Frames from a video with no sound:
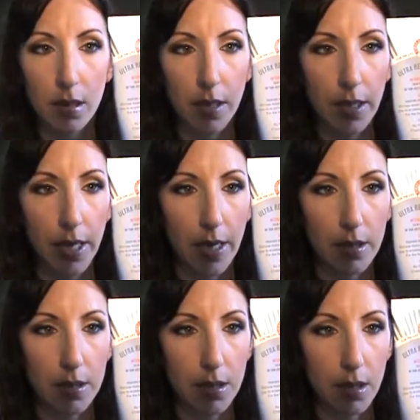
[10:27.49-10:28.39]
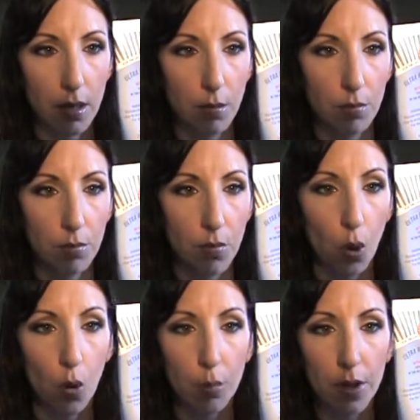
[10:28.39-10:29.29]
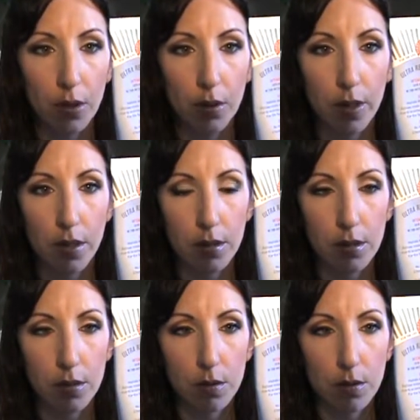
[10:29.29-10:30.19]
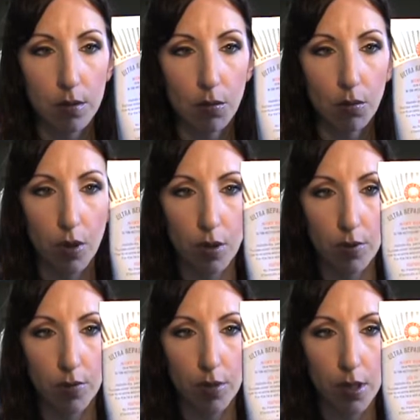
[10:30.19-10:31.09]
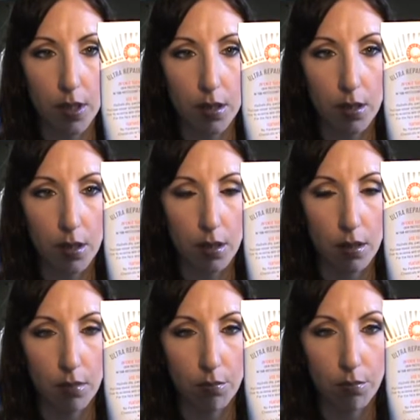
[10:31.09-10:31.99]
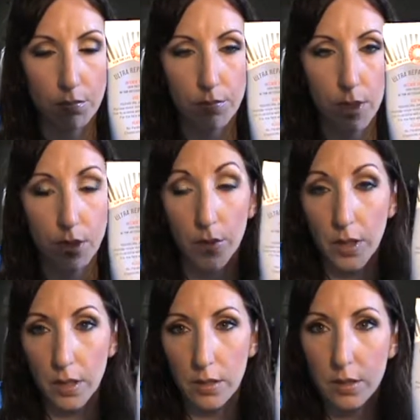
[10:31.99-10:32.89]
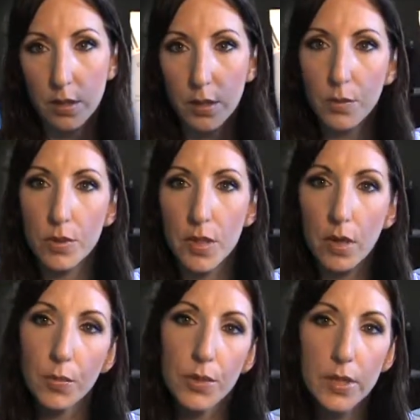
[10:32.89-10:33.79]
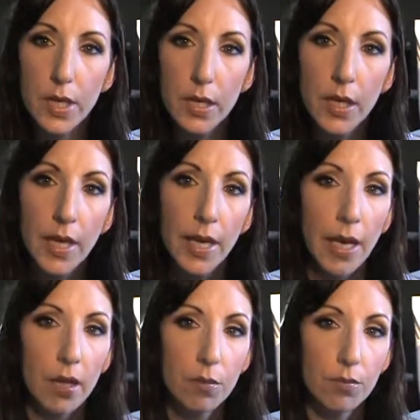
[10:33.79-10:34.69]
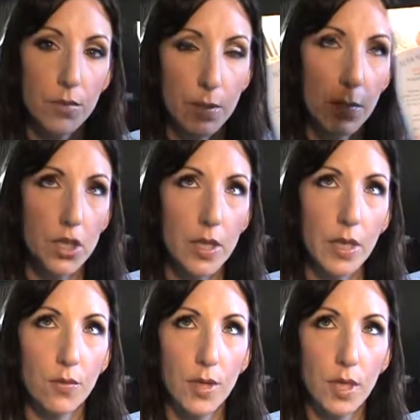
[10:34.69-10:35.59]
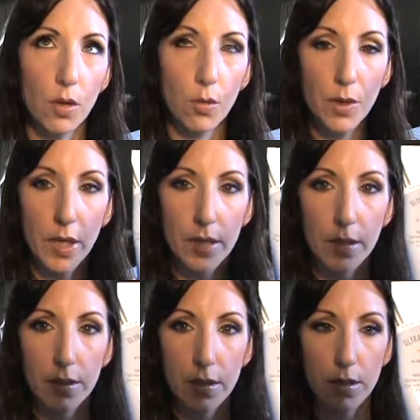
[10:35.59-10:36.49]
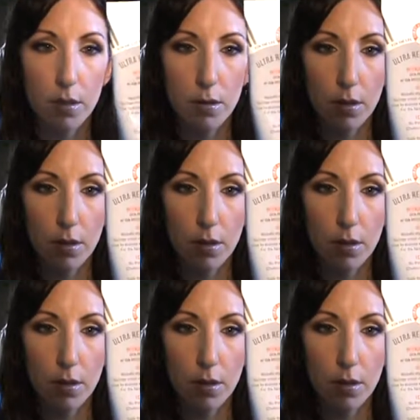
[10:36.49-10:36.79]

it has um, oatmeal as one of the um, ingredients that's supposed to help your skin. Much like Aveeno, but I think this is,